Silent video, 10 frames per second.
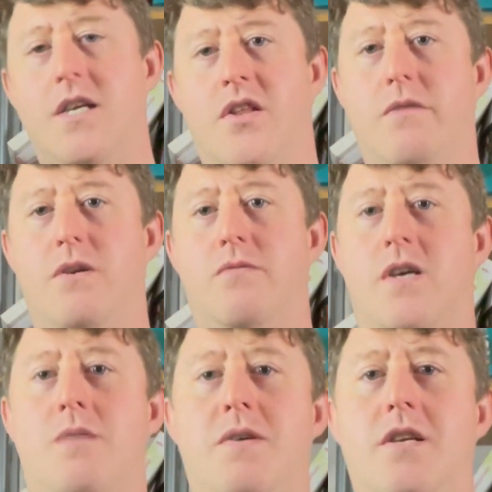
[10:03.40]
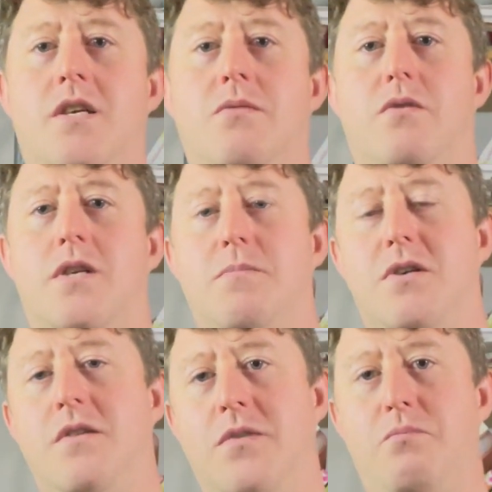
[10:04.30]
thoroughly recommend this one,
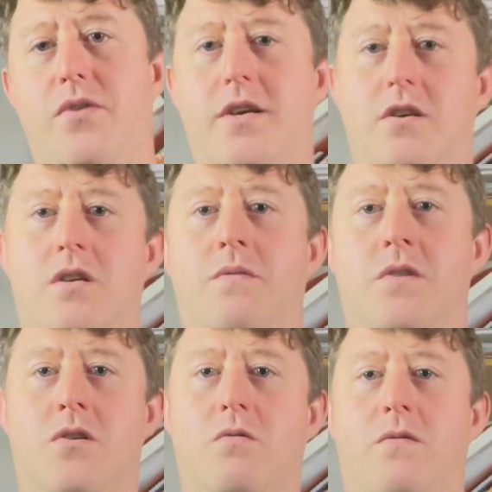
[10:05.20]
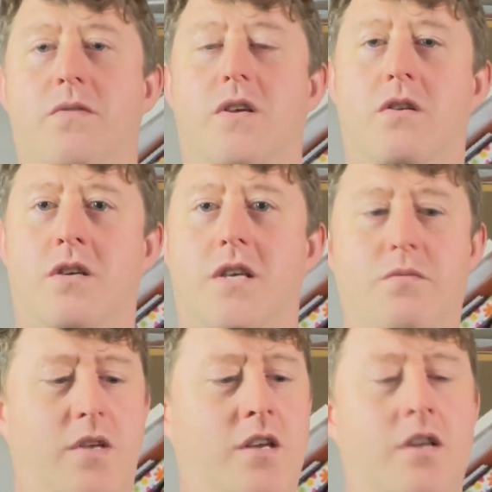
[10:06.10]
especially if you're brand new to photography. I don't
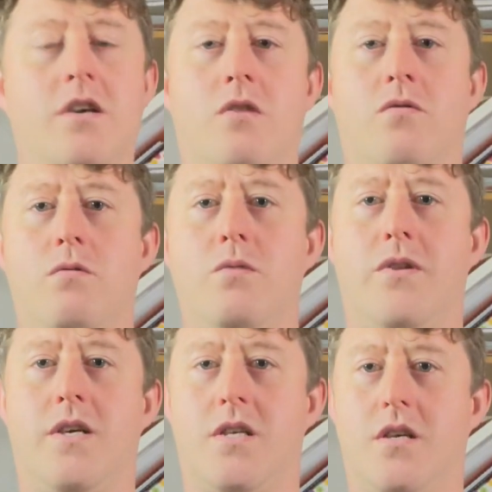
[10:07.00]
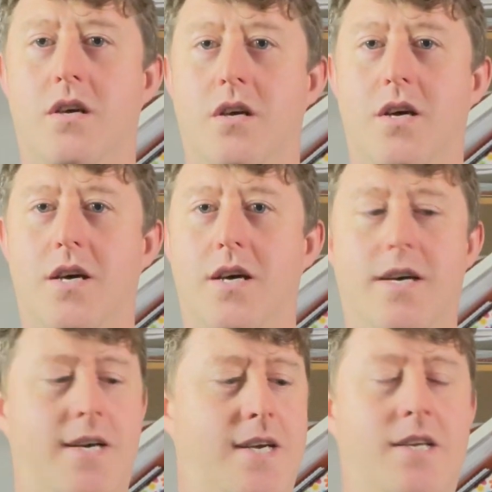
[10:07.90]
think you can go wrong with this.
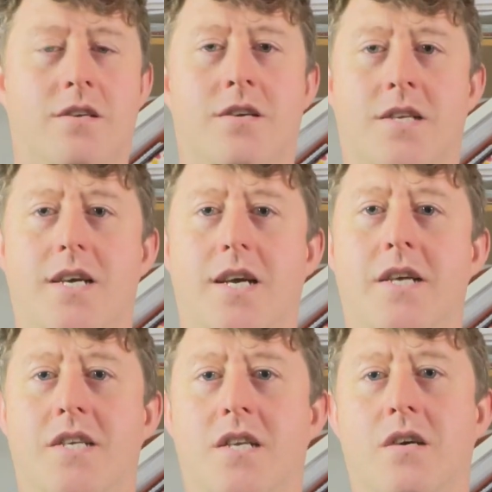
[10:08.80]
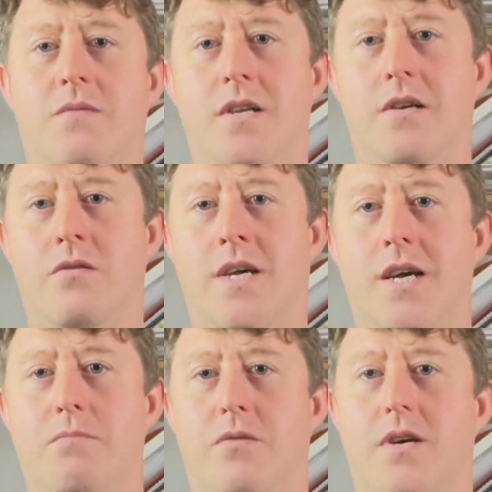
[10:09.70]
It is, like I say, it's a lovely little
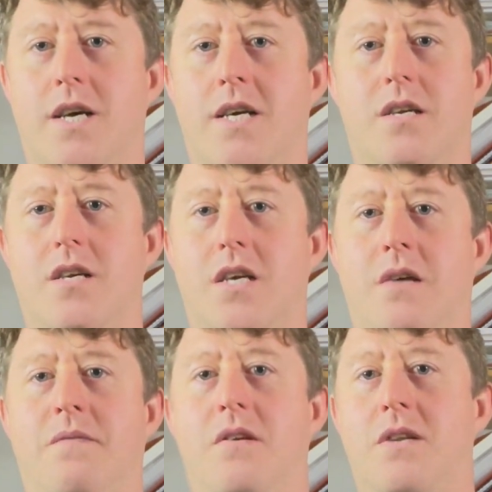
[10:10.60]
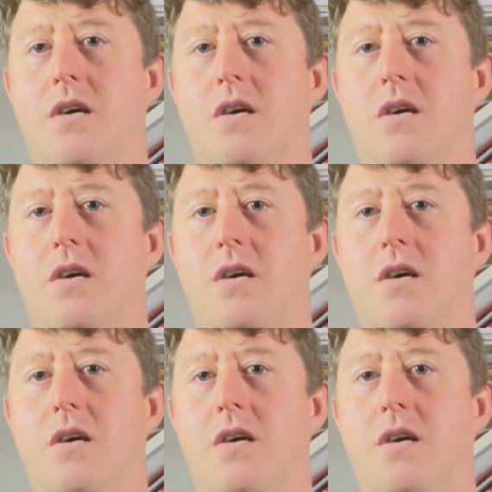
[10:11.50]
camera, and if you're